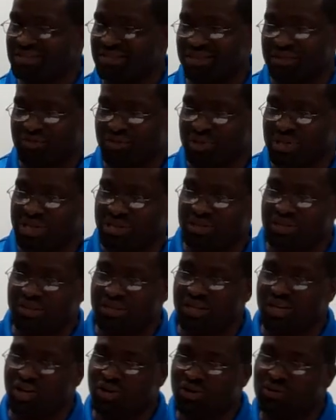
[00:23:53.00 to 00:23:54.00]
several years
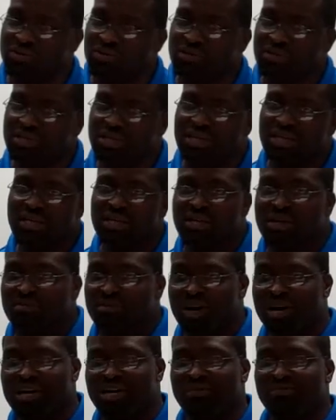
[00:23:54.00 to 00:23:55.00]
ago.
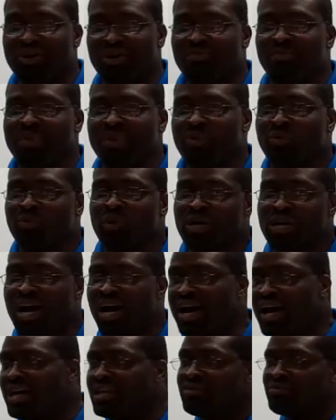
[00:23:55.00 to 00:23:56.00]
My commitment with
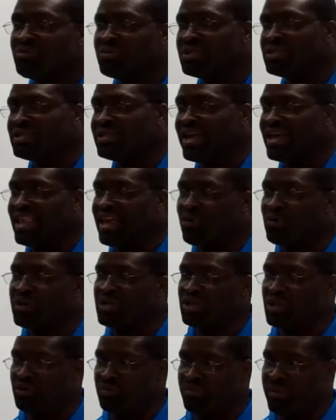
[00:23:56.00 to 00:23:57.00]
God was that I
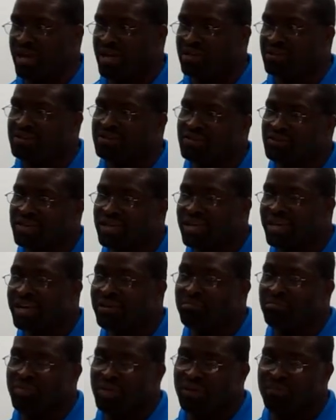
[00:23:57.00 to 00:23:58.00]
would do better so that I
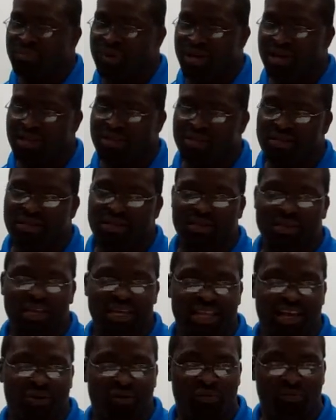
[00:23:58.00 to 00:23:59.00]
can be better, and
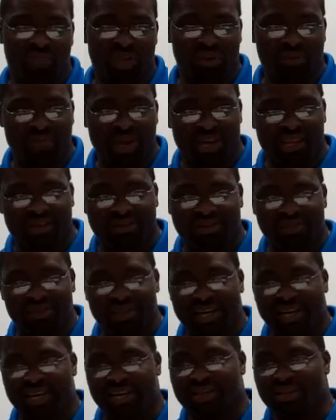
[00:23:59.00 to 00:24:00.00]
that I would be better so
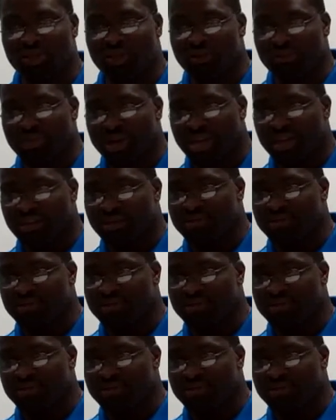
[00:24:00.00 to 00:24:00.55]
that I can do better.